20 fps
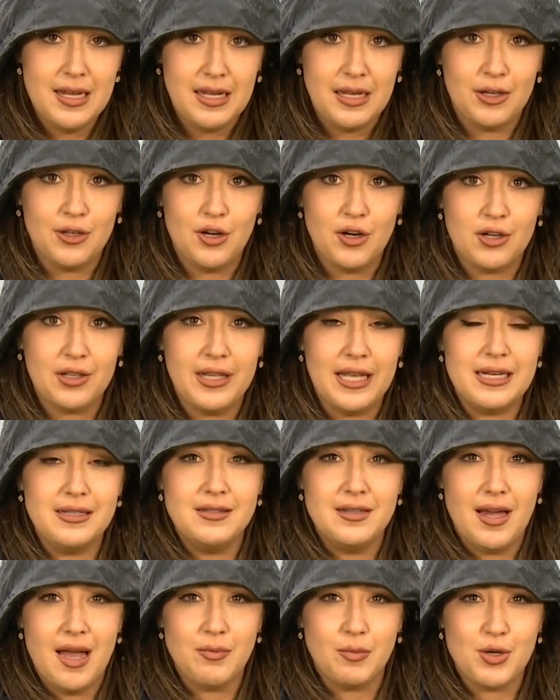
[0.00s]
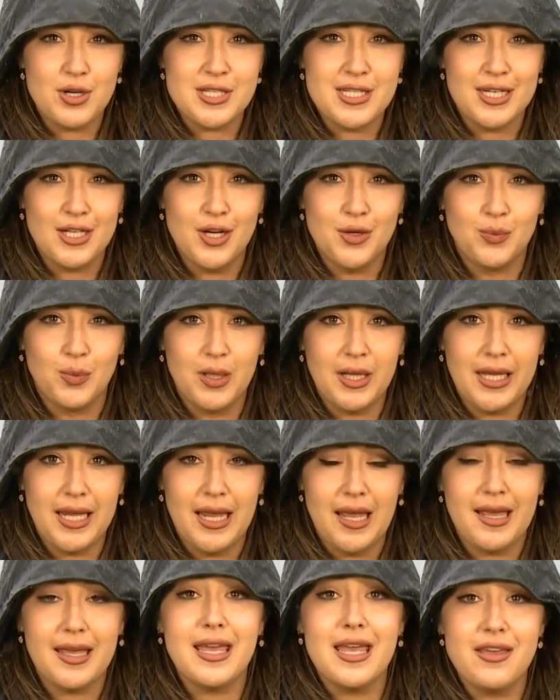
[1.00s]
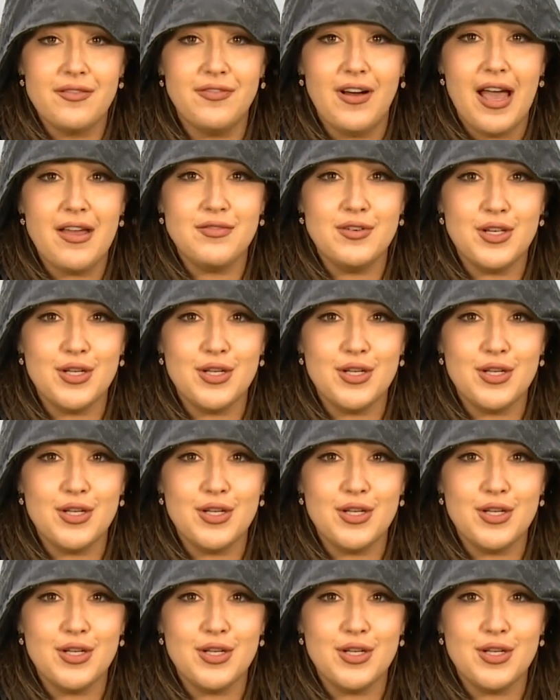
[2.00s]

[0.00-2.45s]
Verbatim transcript: In Kirkland, I'm Kristen Goodwillie, King 5